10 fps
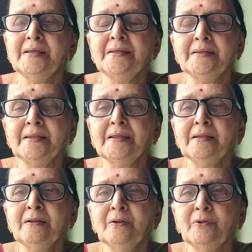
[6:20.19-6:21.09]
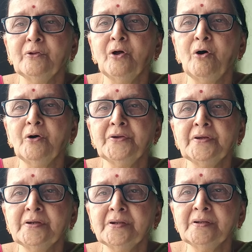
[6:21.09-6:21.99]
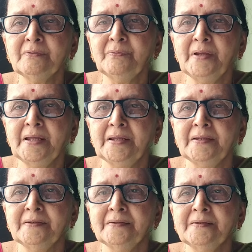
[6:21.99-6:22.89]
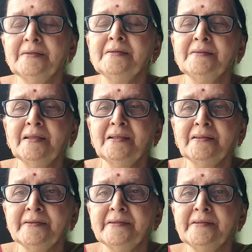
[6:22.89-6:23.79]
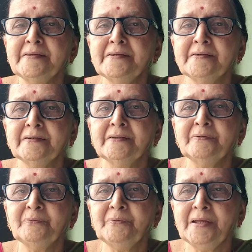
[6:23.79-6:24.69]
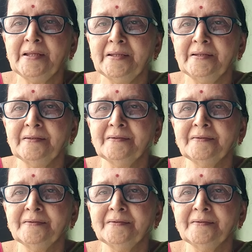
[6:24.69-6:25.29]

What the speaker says: in a loyal way, in a legal way.